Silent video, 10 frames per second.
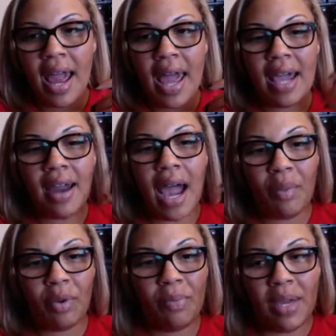and I
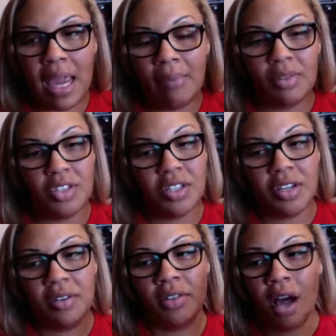would be able
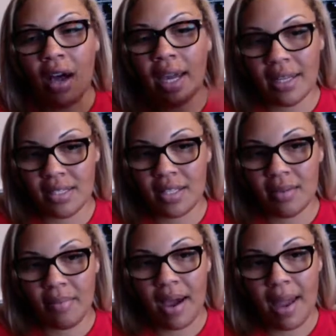to log into
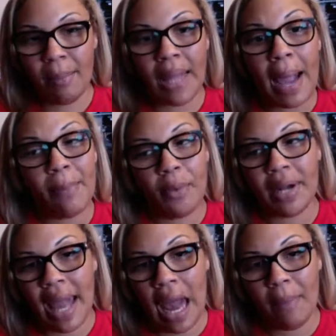my Blackboard
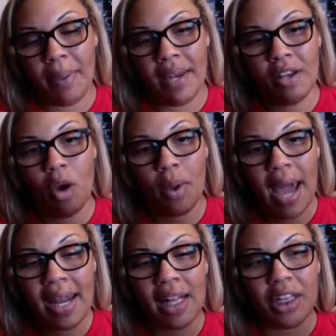app and go
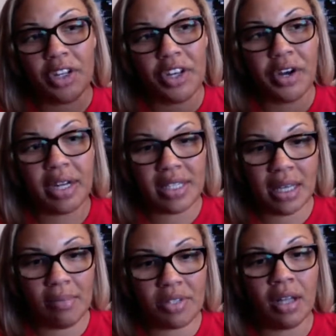ahead and clear your
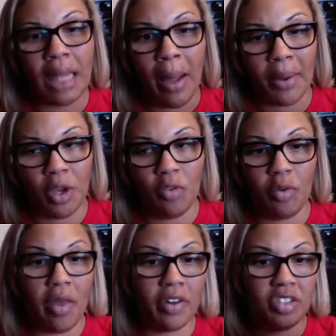attempt, allowing you for
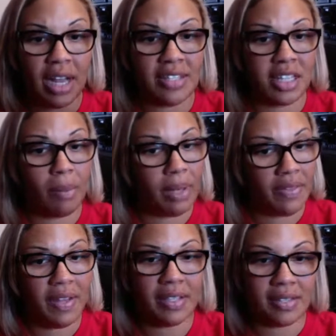another chance to complete
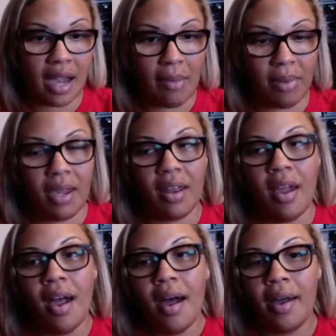the assignment.
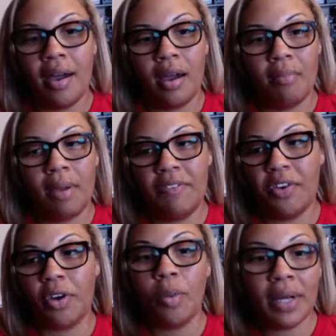If
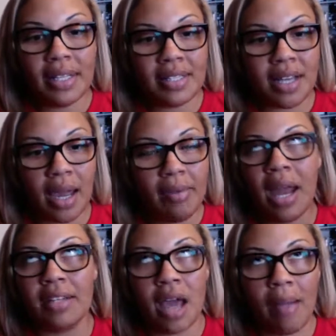your quiz
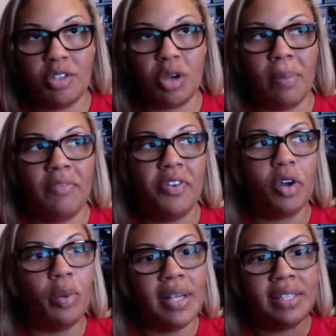not times you out, but if your
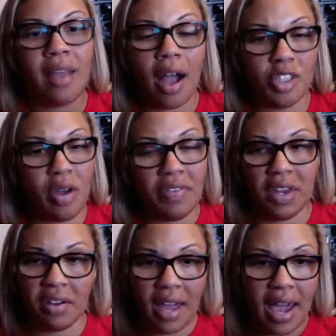quiz knocks you off the
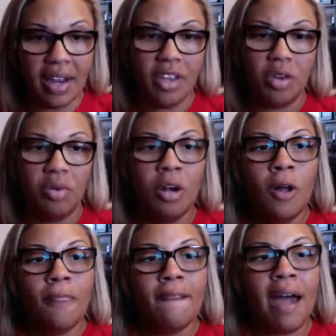internet and you
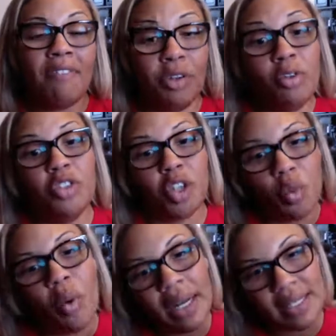have used your
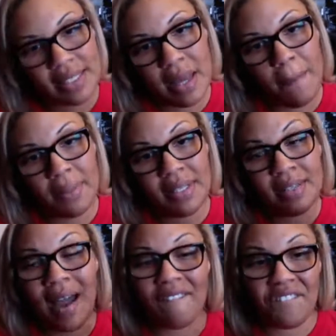one attempt but did
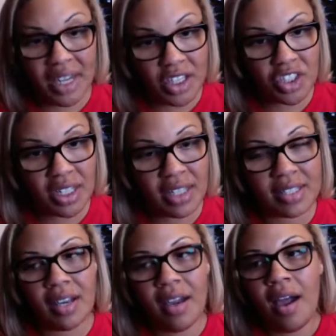not finish it,
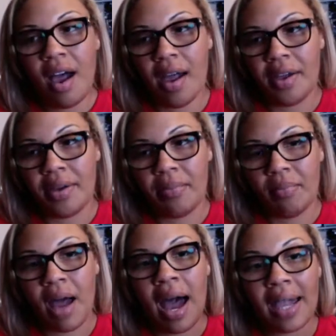
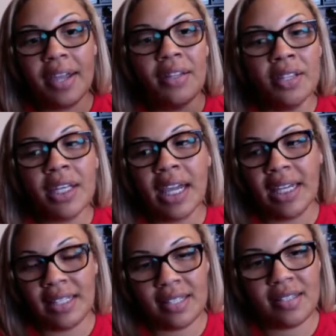I can look in
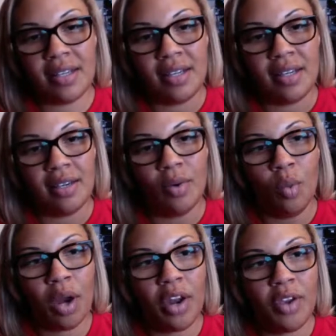and see
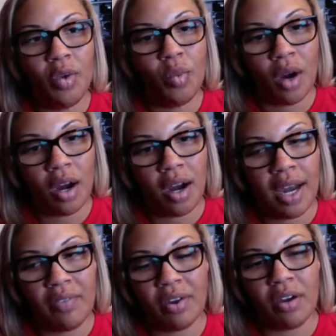where you were
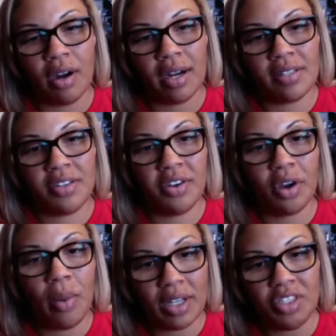in regards to your
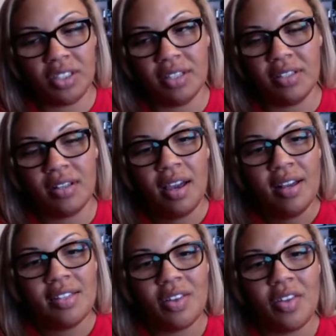question.
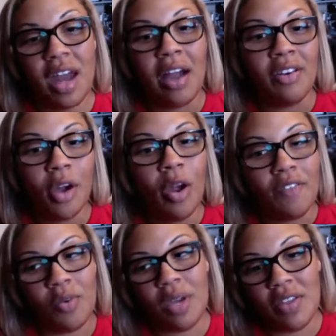So then I know if
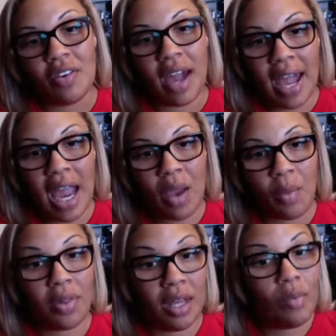you either A,
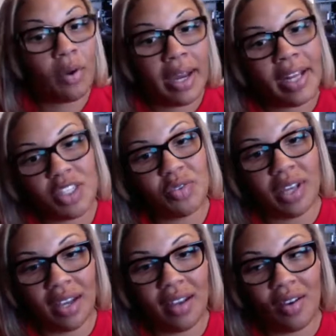really were answering
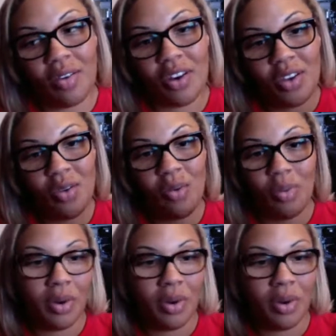it, or you